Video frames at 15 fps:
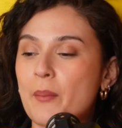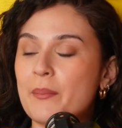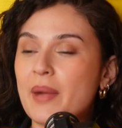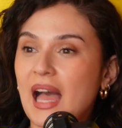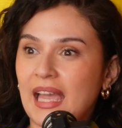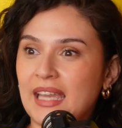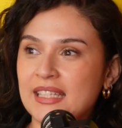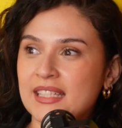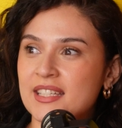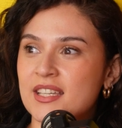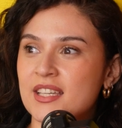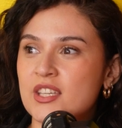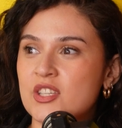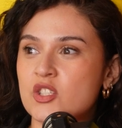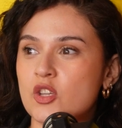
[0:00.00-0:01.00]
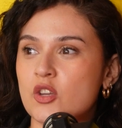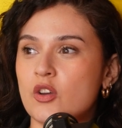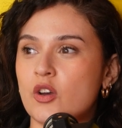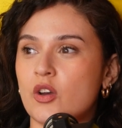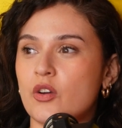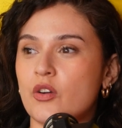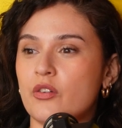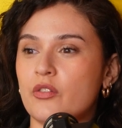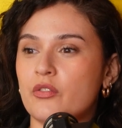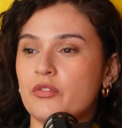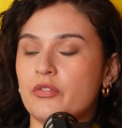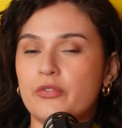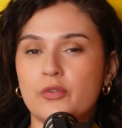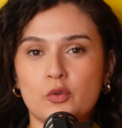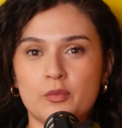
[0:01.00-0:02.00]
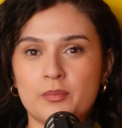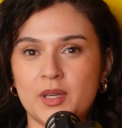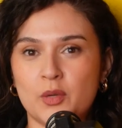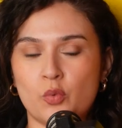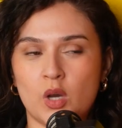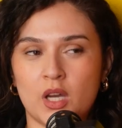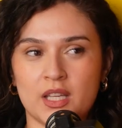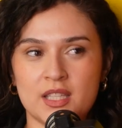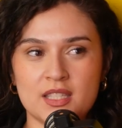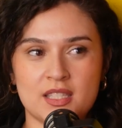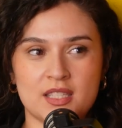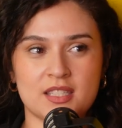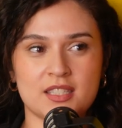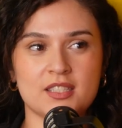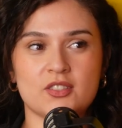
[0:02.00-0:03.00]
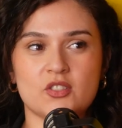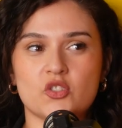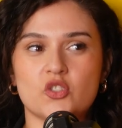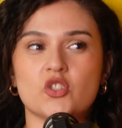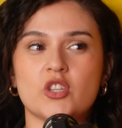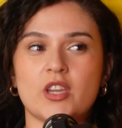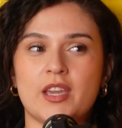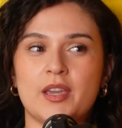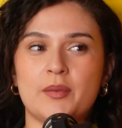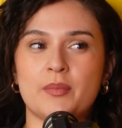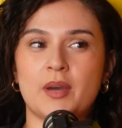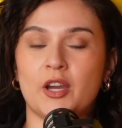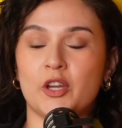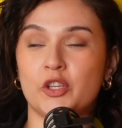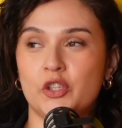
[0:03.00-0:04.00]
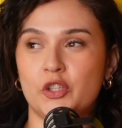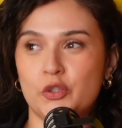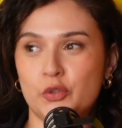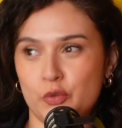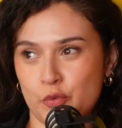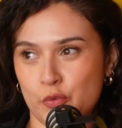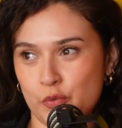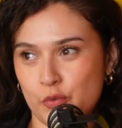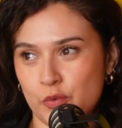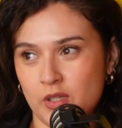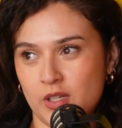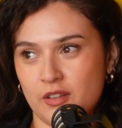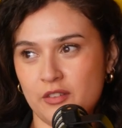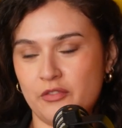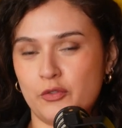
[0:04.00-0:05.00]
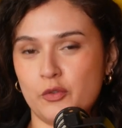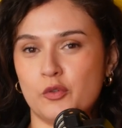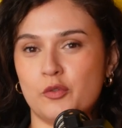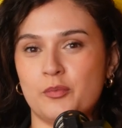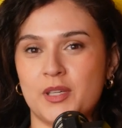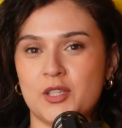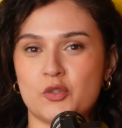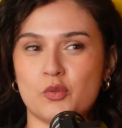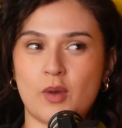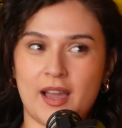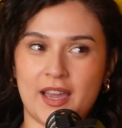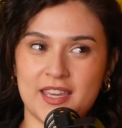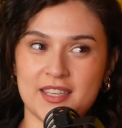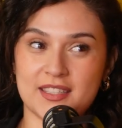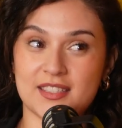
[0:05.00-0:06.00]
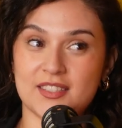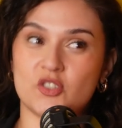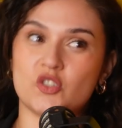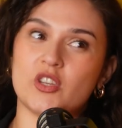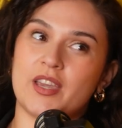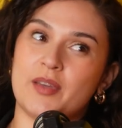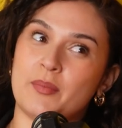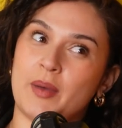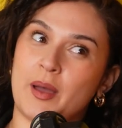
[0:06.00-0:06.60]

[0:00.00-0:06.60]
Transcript: Mine is fool me once, shame on you. Fool me twice, shame